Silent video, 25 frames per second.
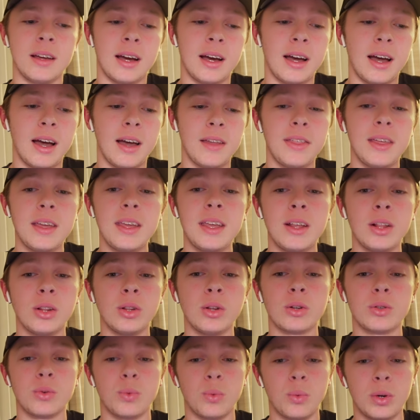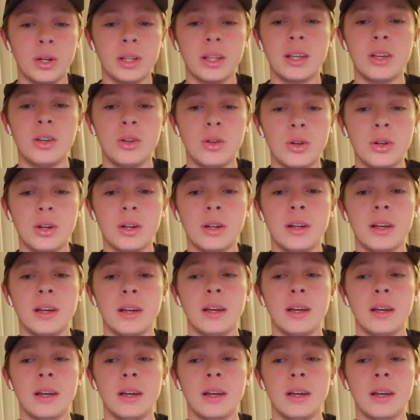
I, I think he looked really good